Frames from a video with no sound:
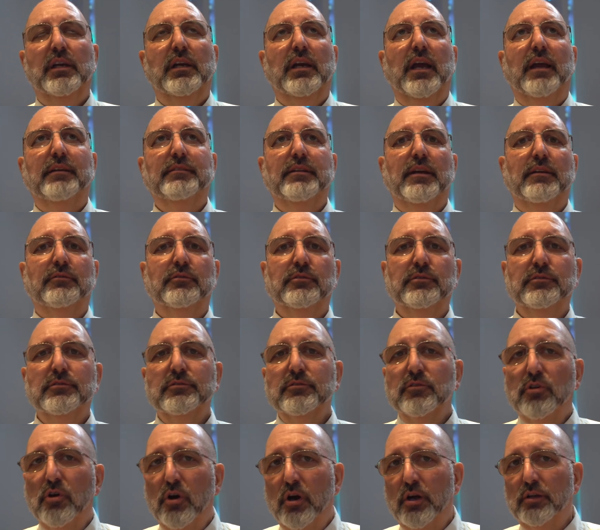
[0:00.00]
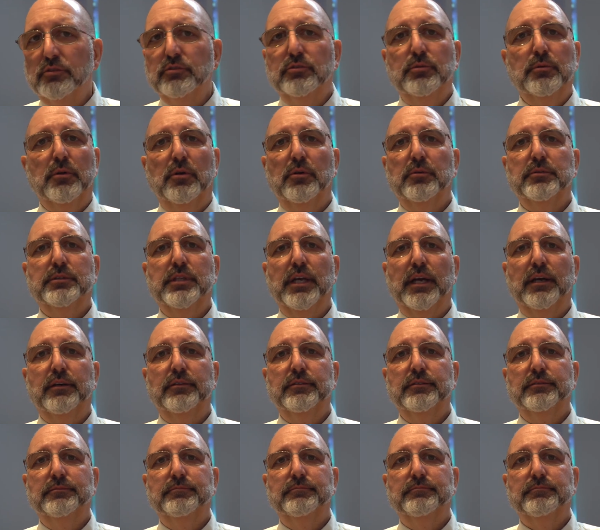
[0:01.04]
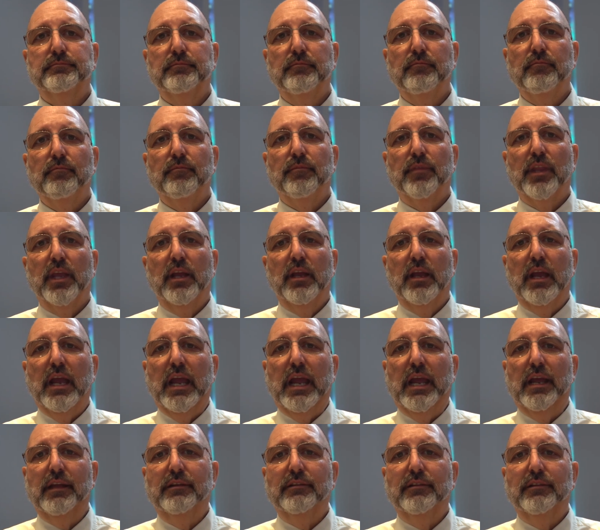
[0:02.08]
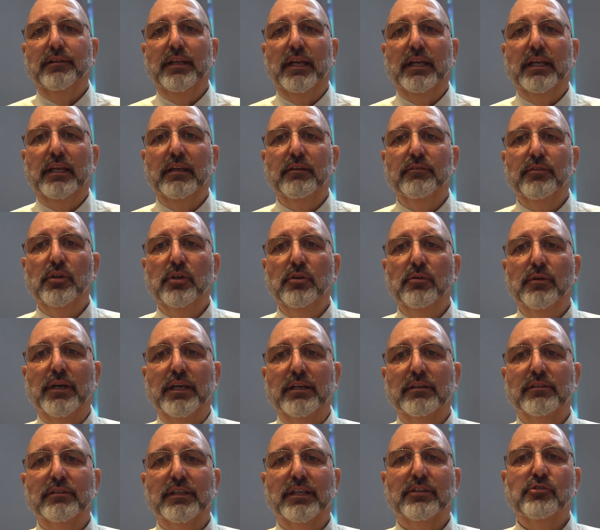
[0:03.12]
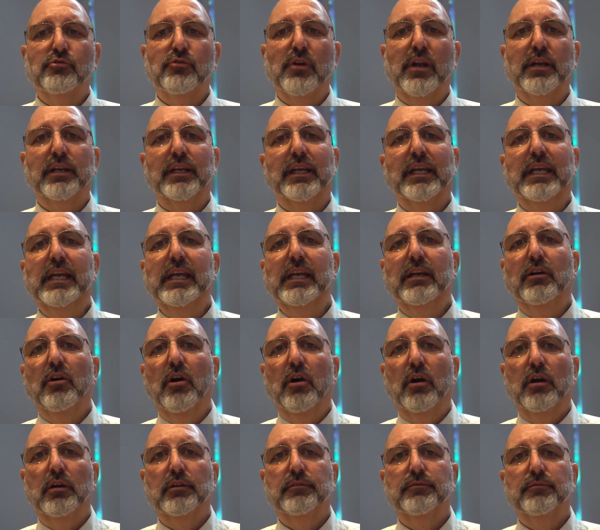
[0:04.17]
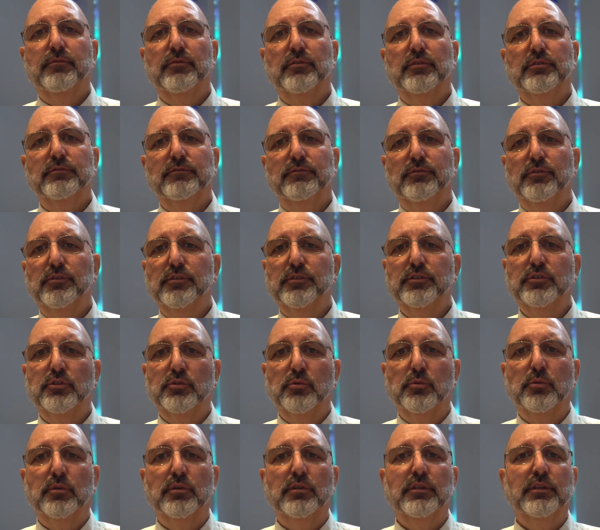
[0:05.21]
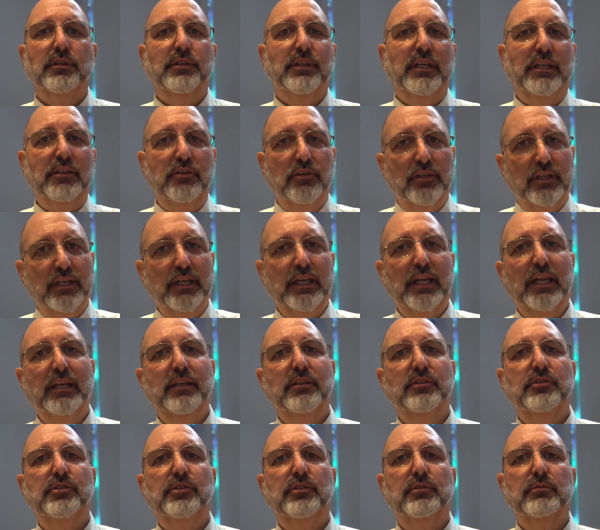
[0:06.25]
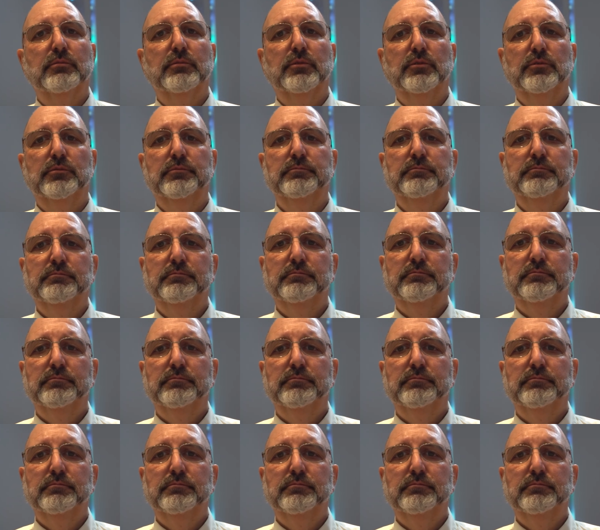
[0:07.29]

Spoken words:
Have you ever gone to a hotel and they give you an electronic key card for the door that you're going to get into your room?